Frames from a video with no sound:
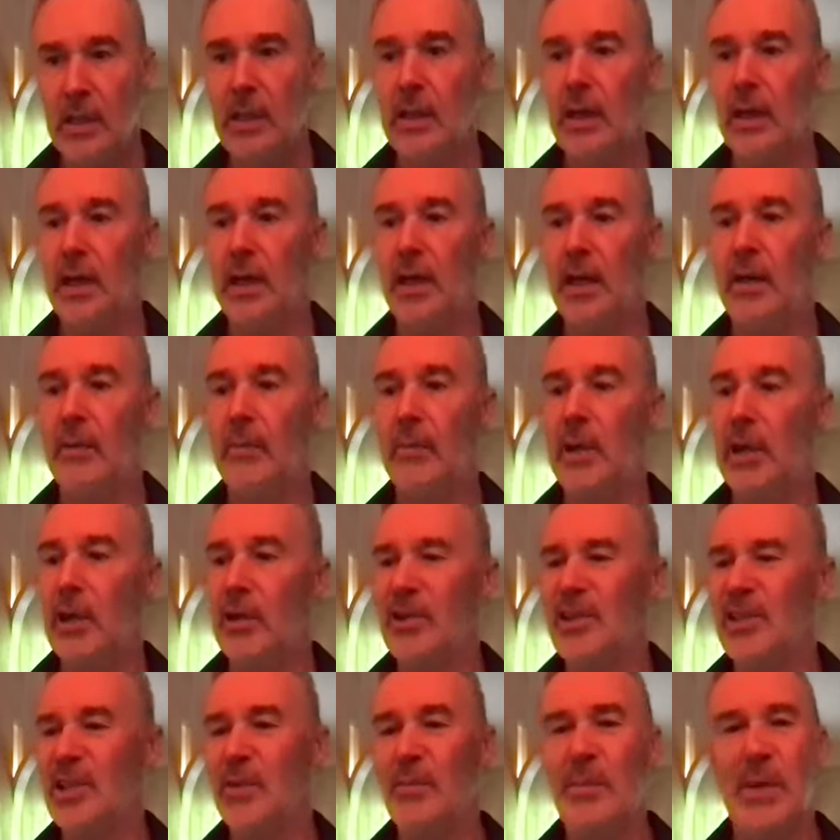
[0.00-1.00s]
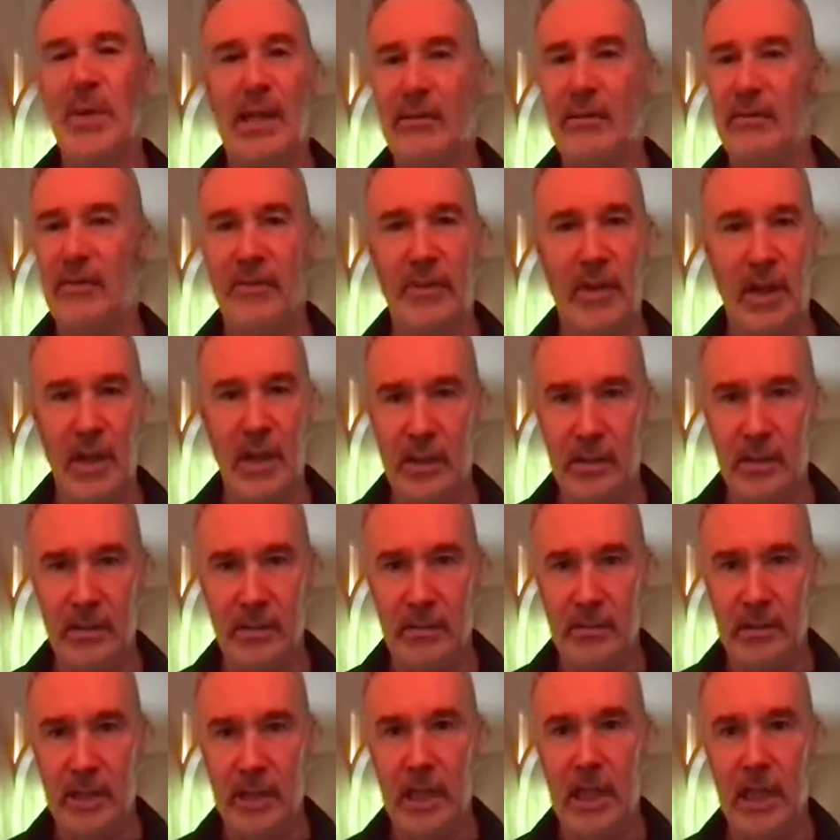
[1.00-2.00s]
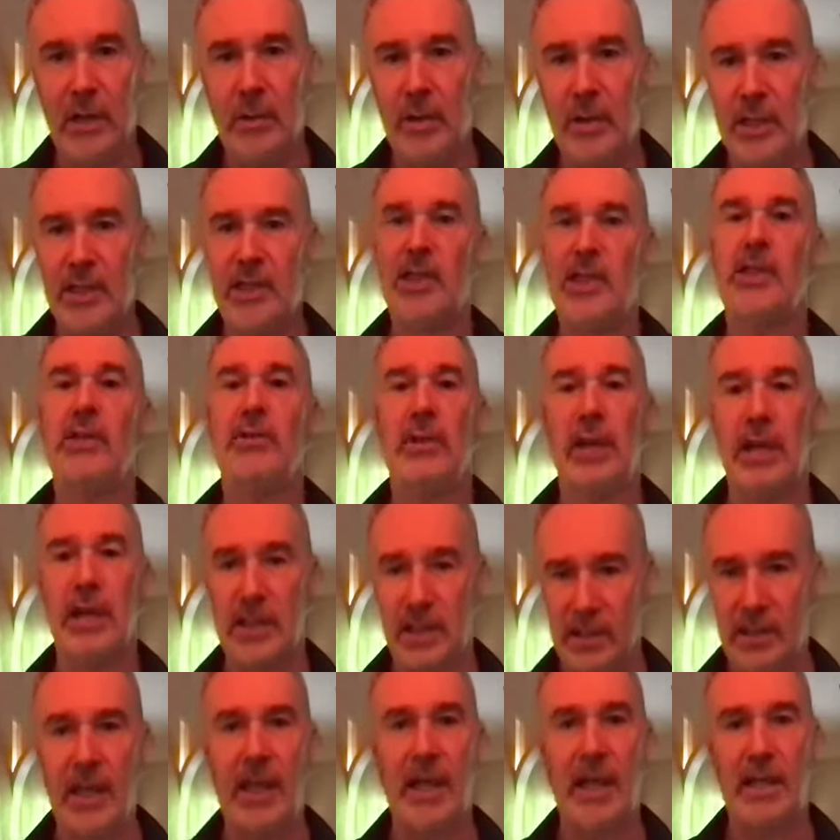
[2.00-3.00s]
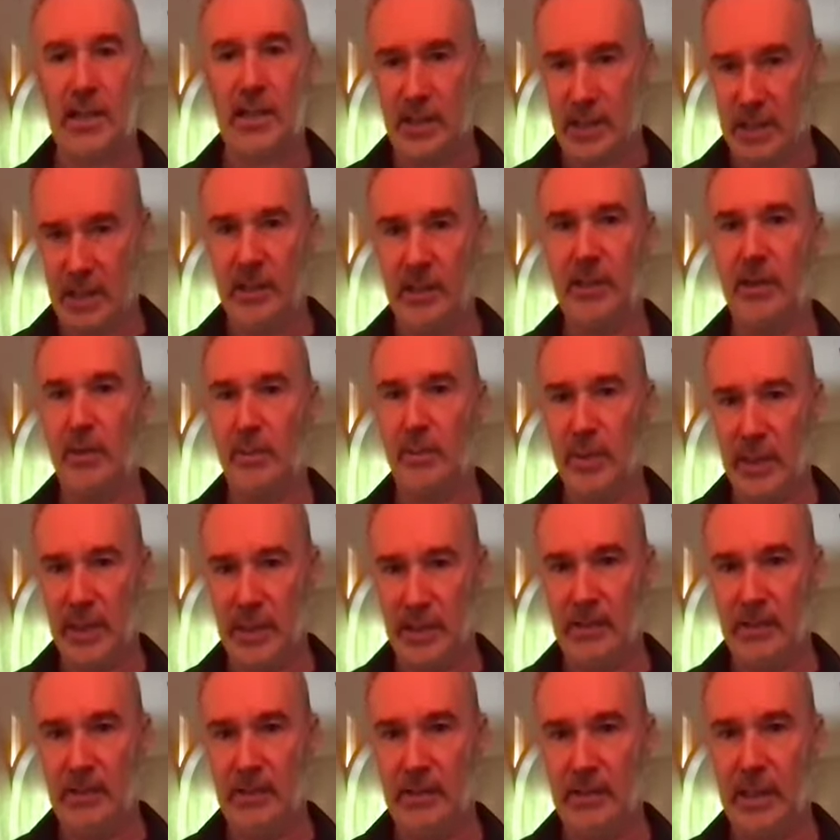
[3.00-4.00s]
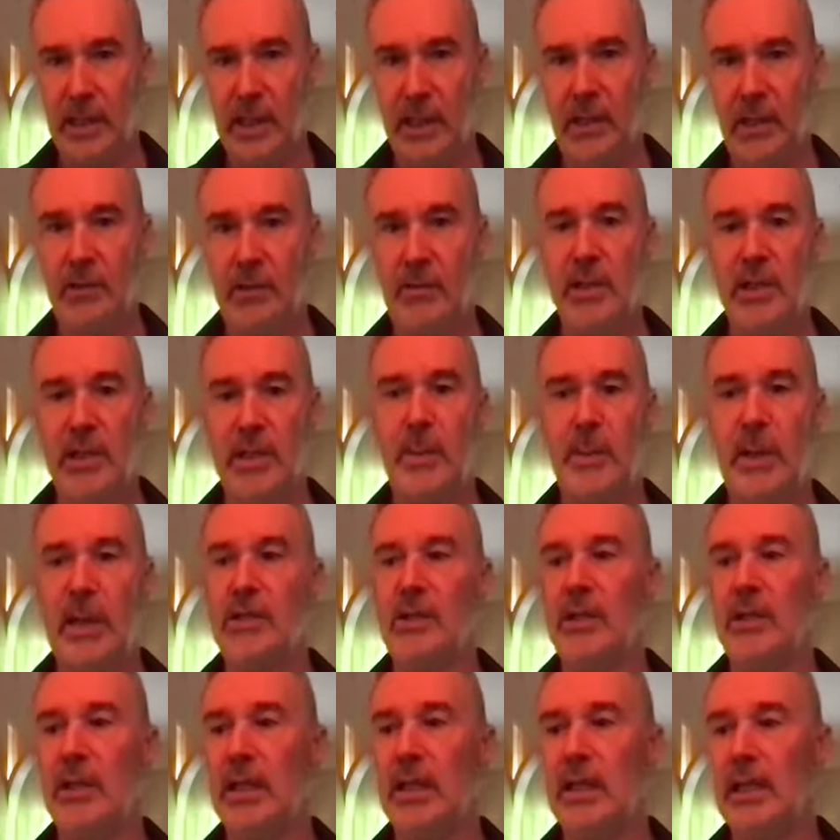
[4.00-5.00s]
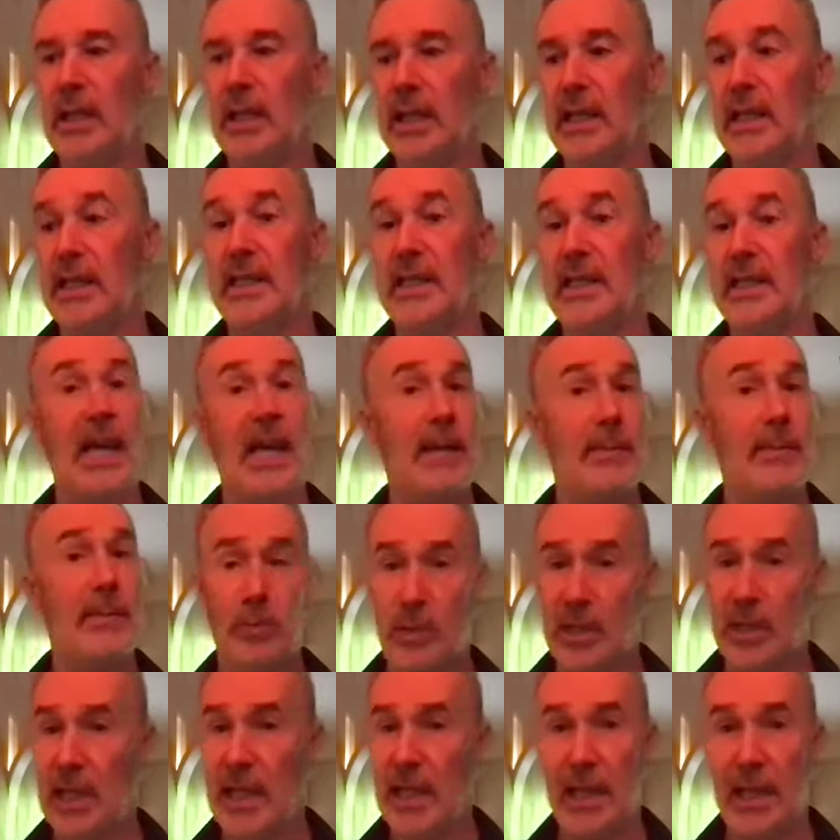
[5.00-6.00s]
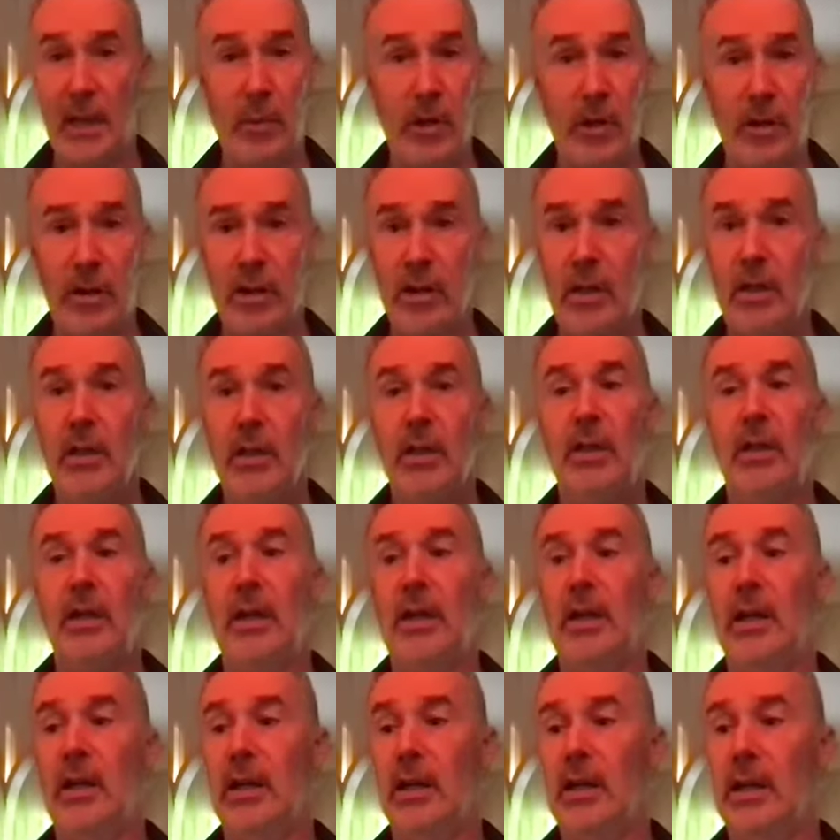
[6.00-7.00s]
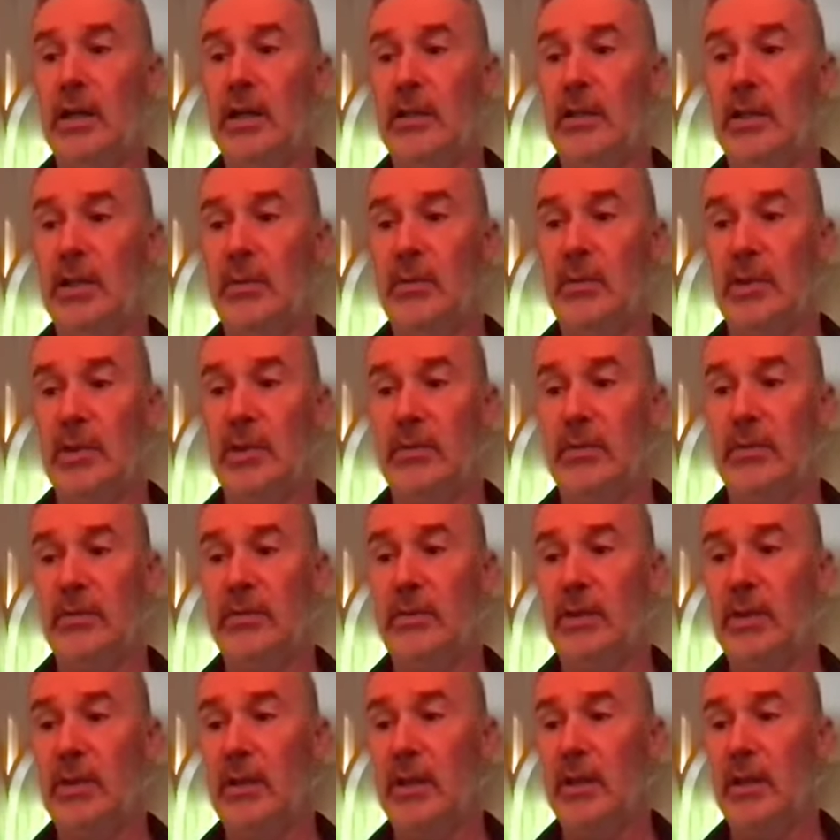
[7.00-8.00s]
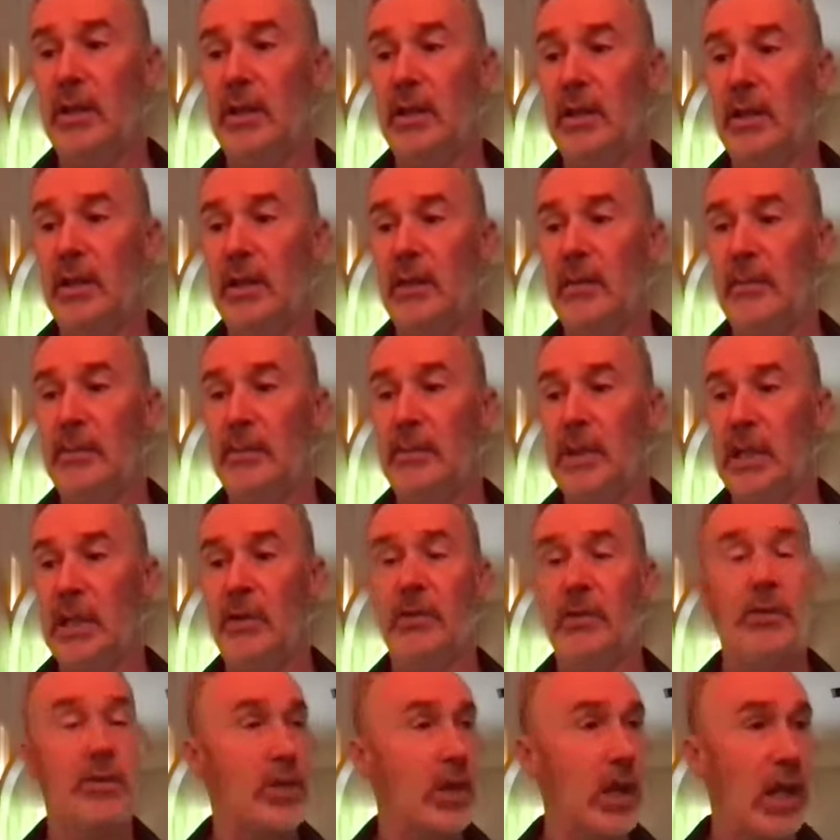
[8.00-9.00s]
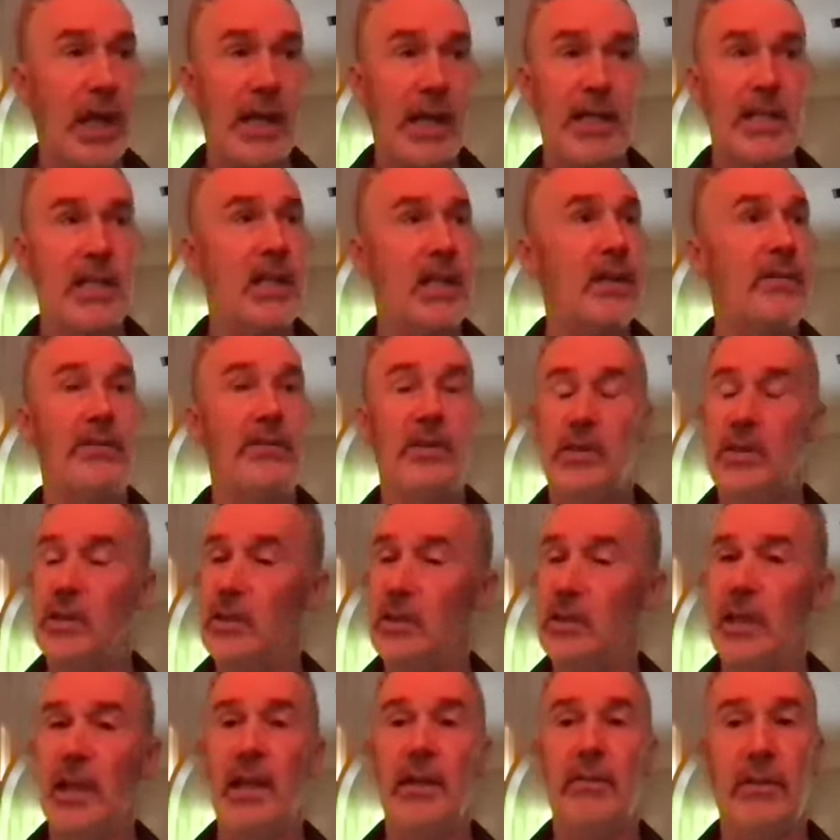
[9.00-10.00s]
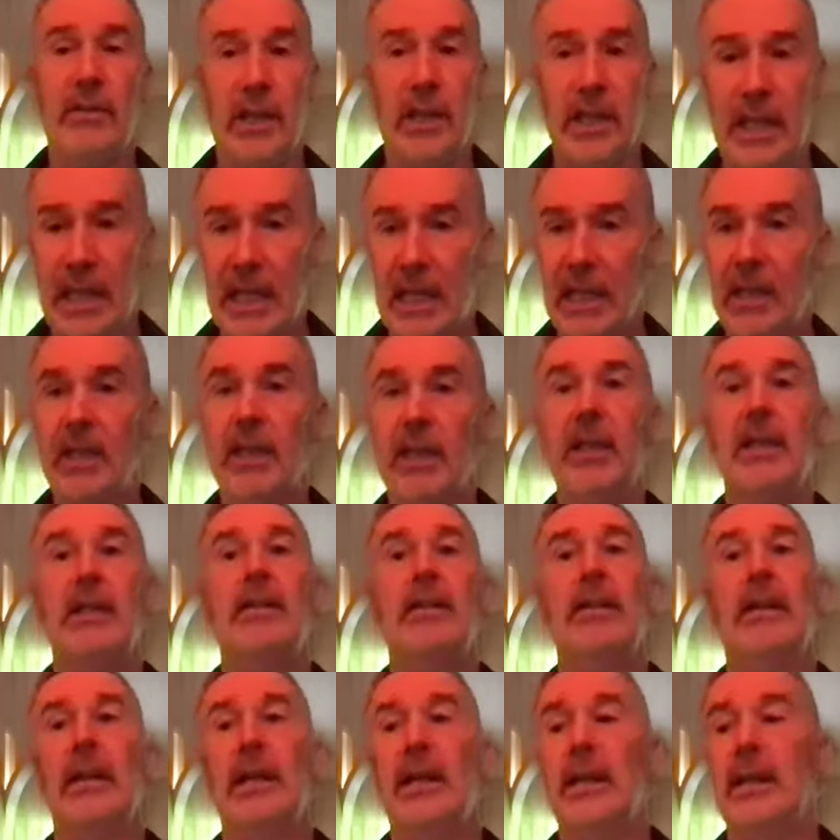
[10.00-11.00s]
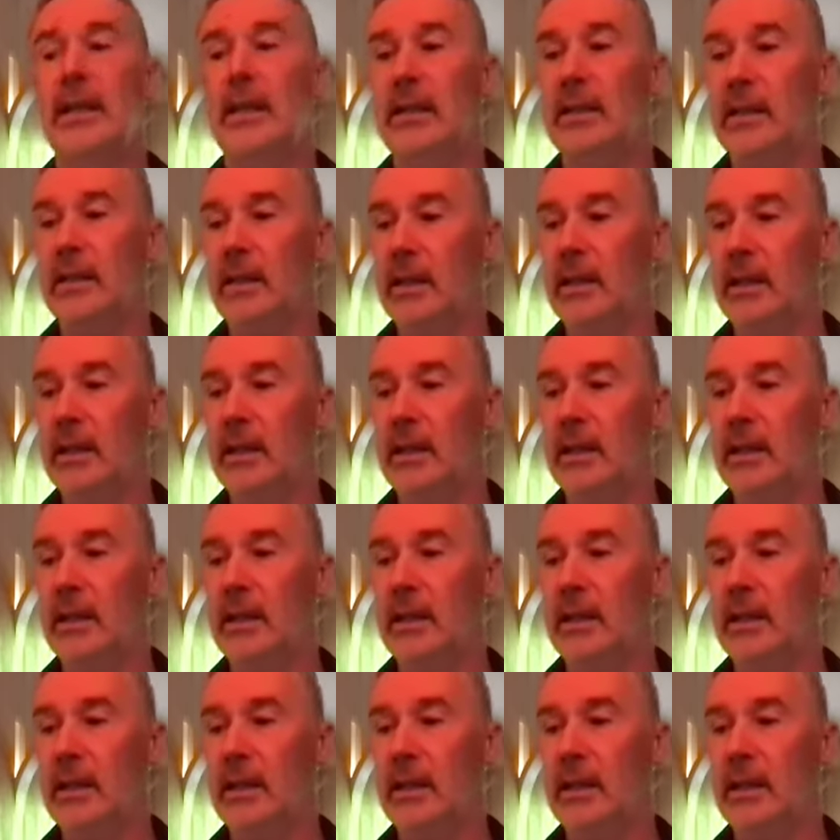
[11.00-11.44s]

But also make it fun, and stretch that just a little bit, especially like at times with camera, in terms of, there's a lot of stuff that's just kind of like elegant and